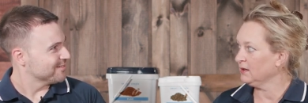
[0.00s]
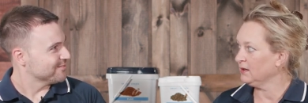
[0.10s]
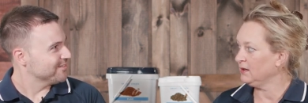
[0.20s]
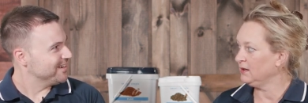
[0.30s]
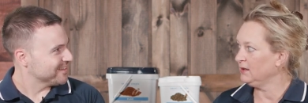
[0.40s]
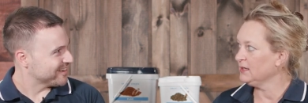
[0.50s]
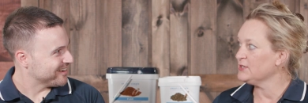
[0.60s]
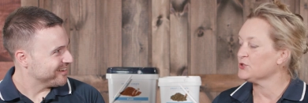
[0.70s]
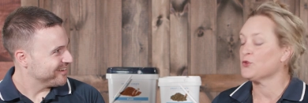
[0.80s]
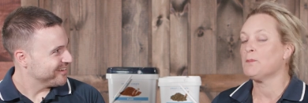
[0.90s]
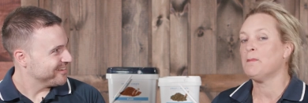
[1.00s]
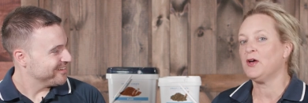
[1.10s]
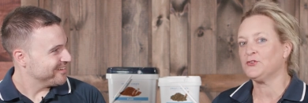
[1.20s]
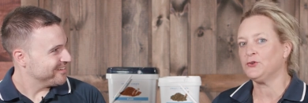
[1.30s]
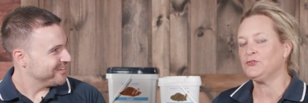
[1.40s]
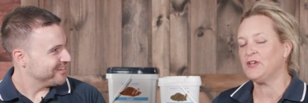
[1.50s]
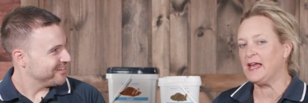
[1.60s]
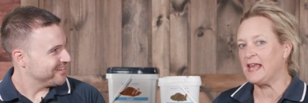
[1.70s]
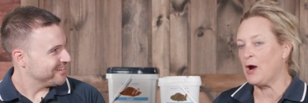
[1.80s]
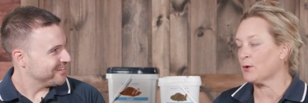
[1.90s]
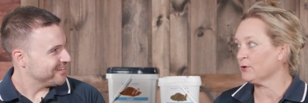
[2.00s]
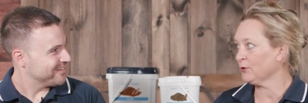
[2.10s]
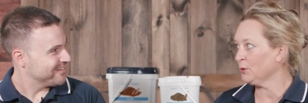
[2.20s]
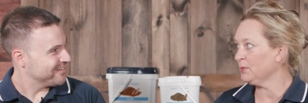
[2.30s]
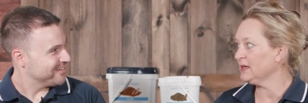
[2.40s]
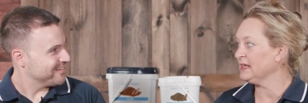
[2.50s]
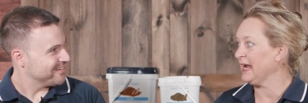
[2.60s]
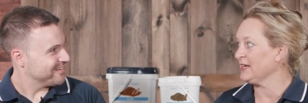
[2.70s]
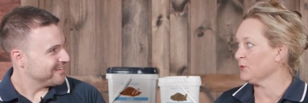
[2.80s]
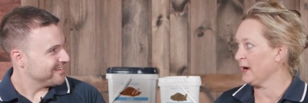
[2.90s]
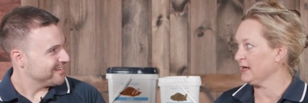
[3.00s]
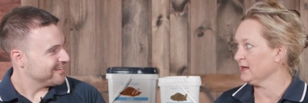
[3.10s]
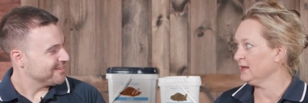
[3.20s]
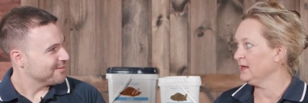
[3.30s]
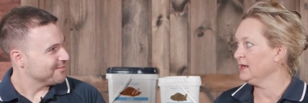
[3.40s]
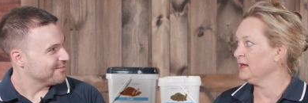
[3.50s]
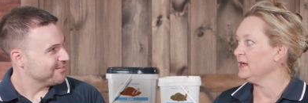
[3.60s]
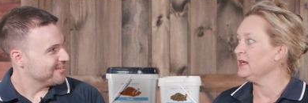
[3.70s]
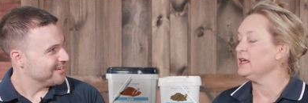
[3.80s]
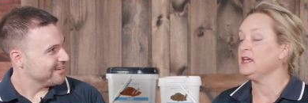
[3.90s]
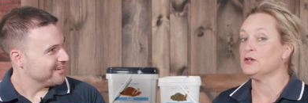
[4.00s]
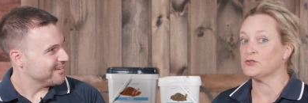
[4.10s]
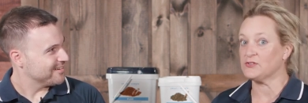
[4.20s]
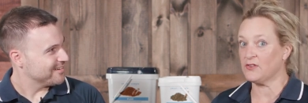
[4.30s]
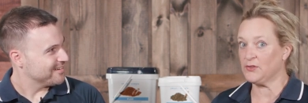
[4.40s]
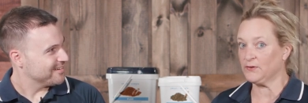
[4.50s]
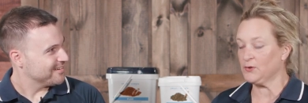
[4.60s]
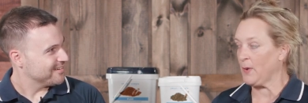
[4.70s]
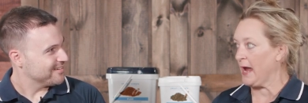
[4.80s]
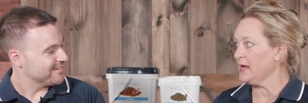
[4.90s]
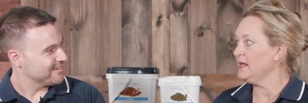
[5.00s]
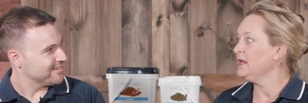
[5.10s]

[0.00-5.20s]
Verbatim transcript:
Speaker 1: Really? So the muzzled ten hour group gained weight. Here's the theory why.